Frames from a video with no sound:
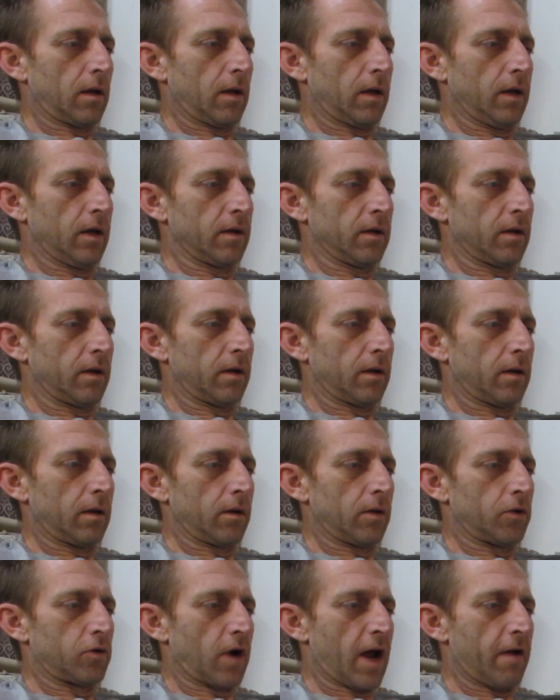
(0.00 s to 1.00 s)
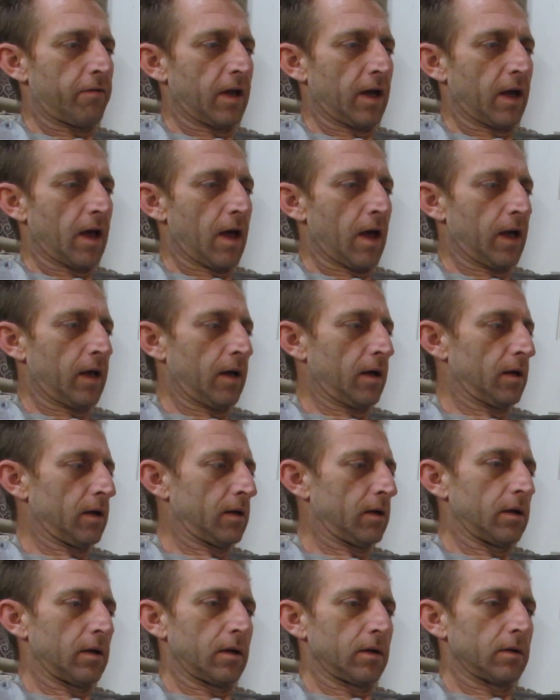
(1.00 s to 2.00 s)
in drafting a
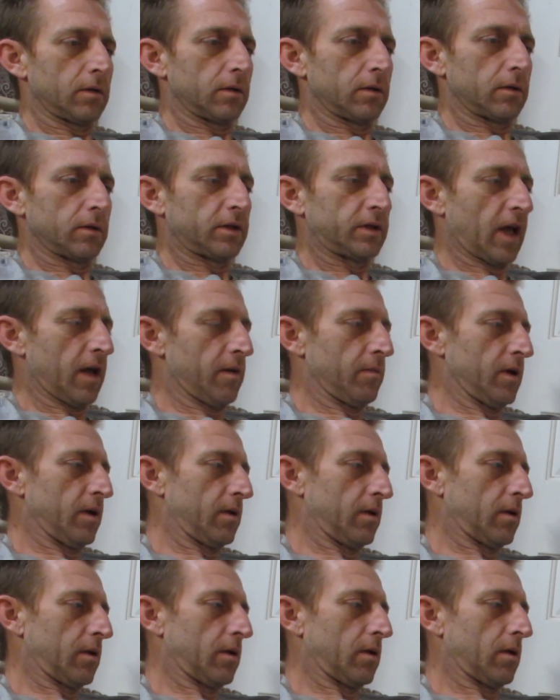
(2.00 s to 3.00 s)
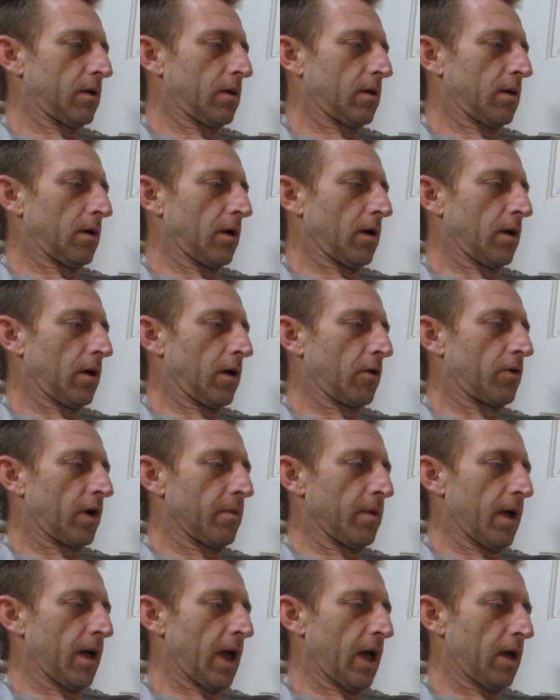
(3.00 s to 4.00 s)
statement,
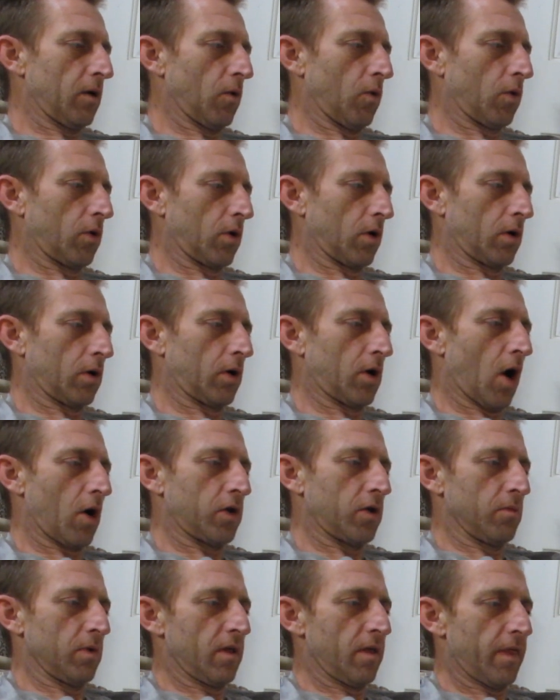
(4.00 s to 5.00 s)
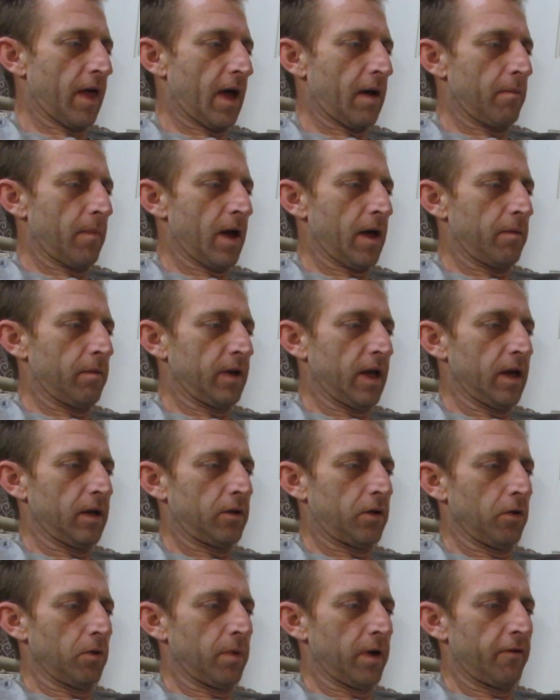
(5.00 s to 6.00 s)
agreement, and order document that may need
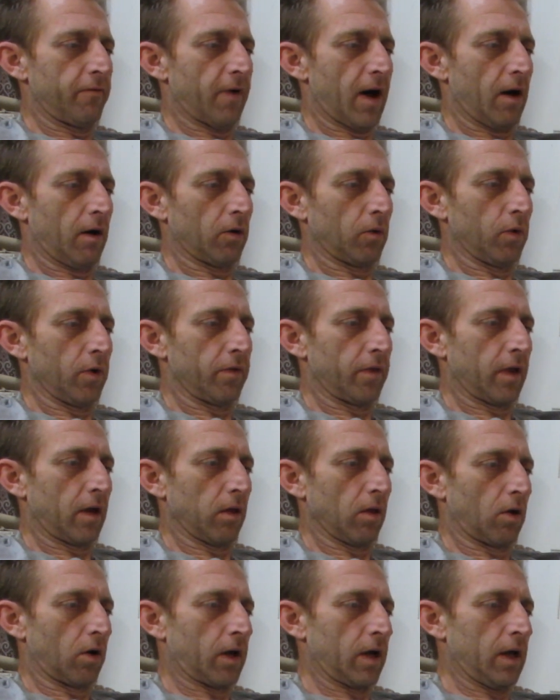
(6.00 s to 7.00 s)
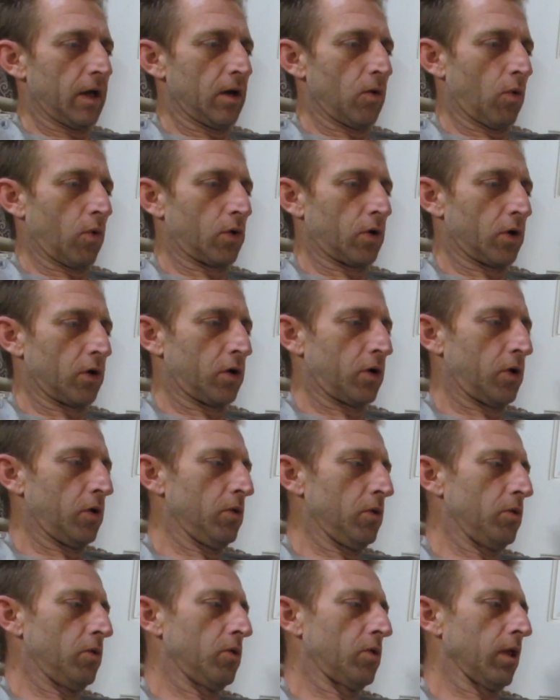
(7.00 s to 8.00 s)
to be filed with the clerk in order
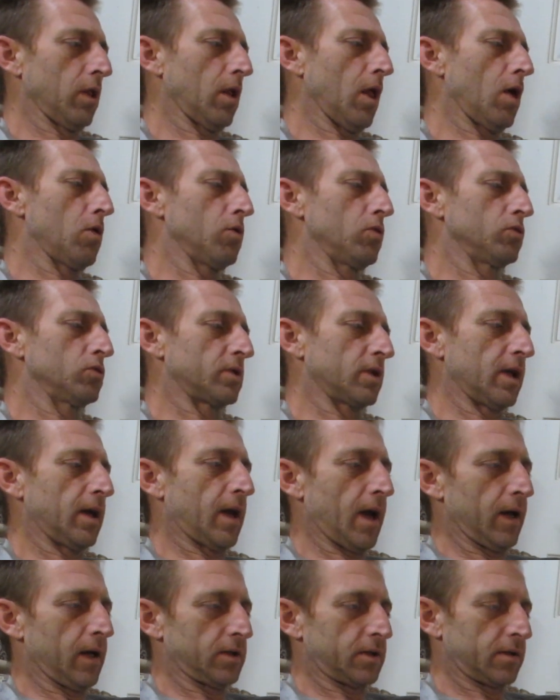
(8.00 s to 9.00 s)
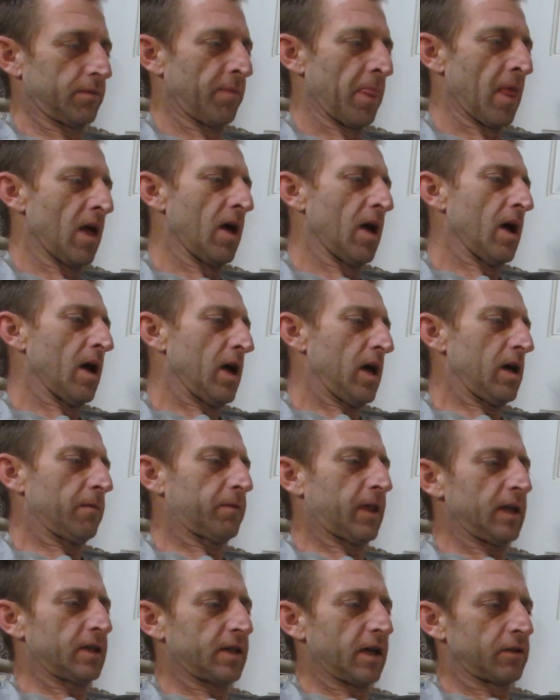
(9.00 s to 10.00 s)
to close the case.
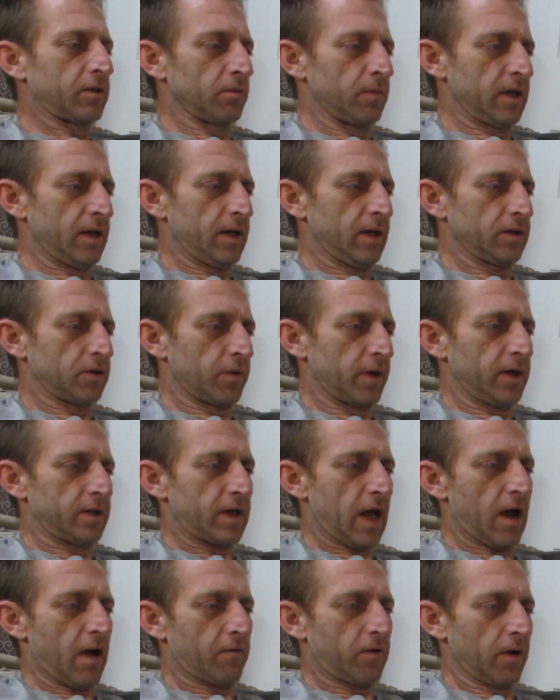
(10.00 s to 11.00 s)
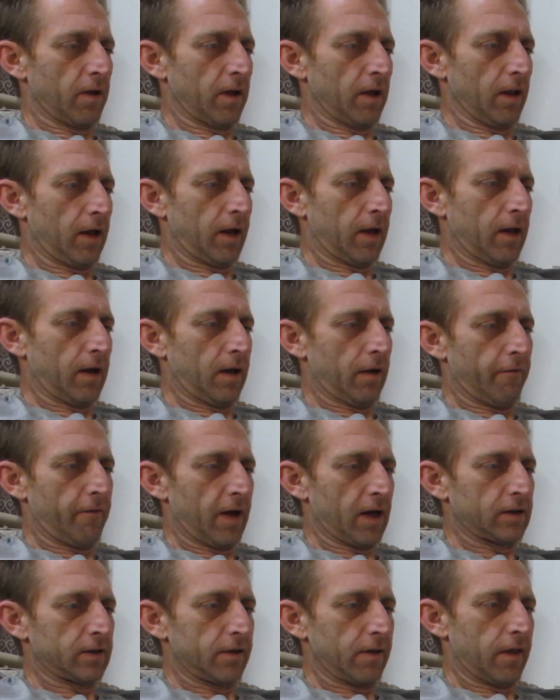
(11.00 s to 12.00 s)
If the settlement is reached after the litigant
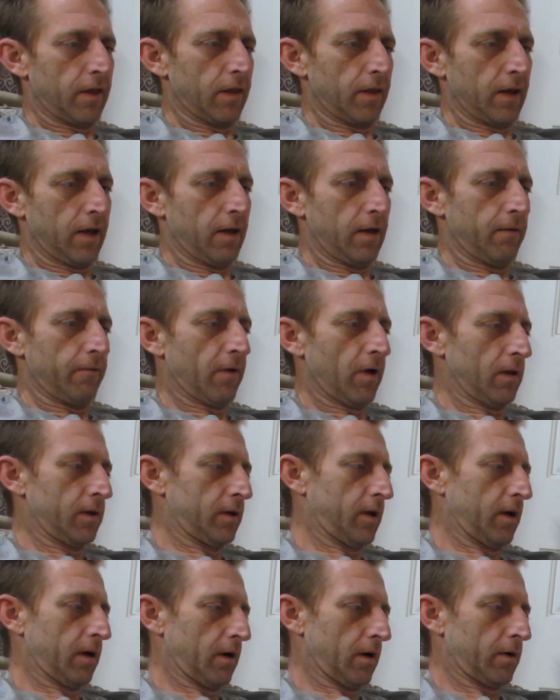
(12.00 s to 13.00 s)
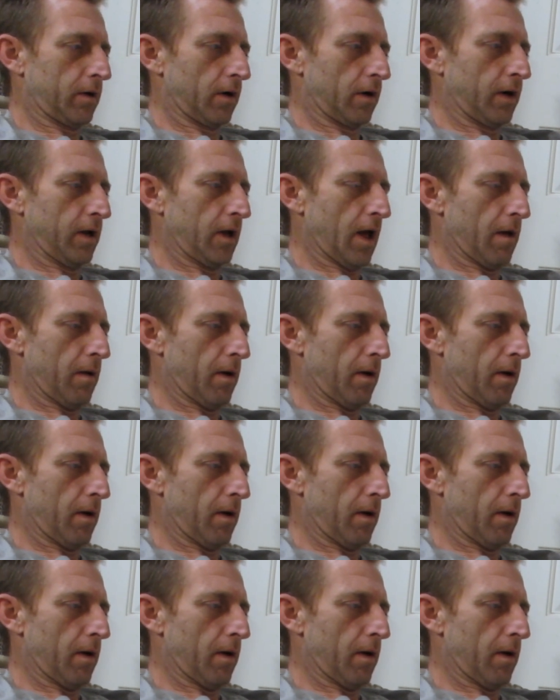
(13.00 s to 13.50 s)
effects, the volunteer attorney